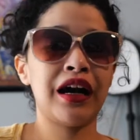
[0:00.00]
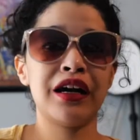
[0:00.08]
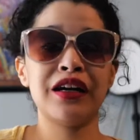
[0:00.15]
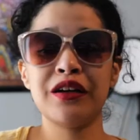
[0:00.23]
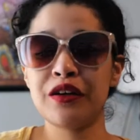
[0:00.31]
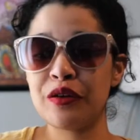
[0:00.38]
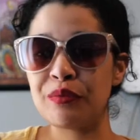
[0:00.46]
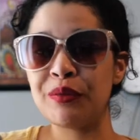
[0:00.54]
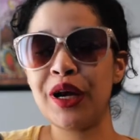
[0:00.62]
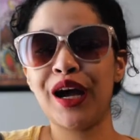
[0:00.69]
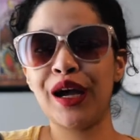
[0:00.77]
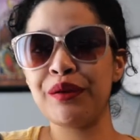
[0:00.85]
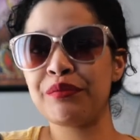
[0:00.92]
um
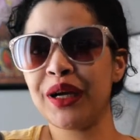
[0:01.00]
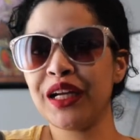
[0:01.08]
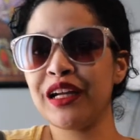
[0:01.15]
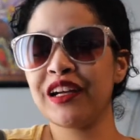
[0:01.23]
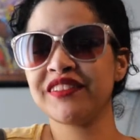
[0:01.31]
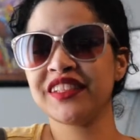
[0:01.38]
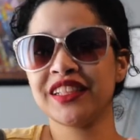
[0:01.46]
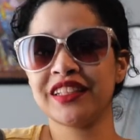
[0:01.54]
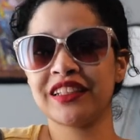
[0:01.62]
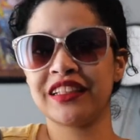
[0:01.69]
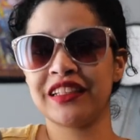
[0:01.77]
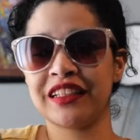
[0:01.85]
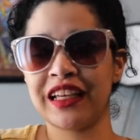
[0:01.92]
I might have
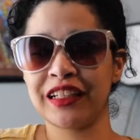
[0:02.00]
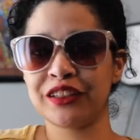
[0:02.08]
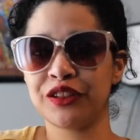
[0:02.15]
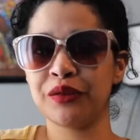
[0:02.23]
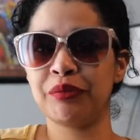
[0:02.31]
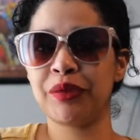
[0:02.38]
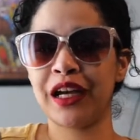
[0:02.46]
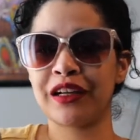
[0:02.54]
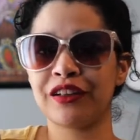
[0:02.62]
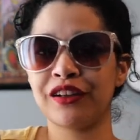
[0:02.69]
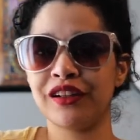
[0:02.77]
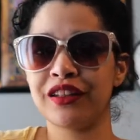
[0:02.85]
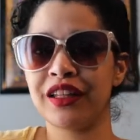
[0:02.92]
to catch you
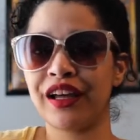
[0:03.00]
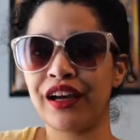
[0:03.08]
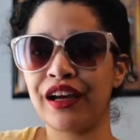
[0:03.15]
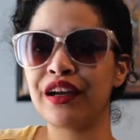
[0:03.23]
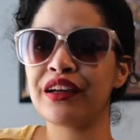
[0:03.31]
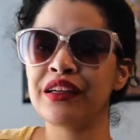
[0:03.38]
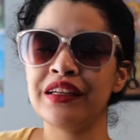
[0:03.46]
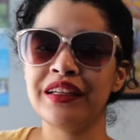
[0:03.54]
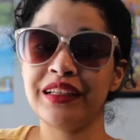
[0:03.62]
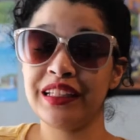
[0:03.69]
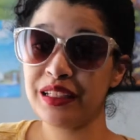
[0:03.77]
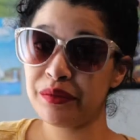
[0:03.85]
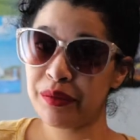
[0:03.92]
back on that
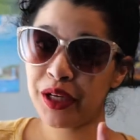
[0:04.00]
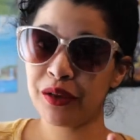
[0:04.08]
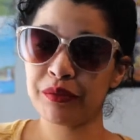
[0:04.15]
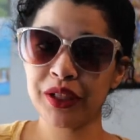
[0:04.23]
email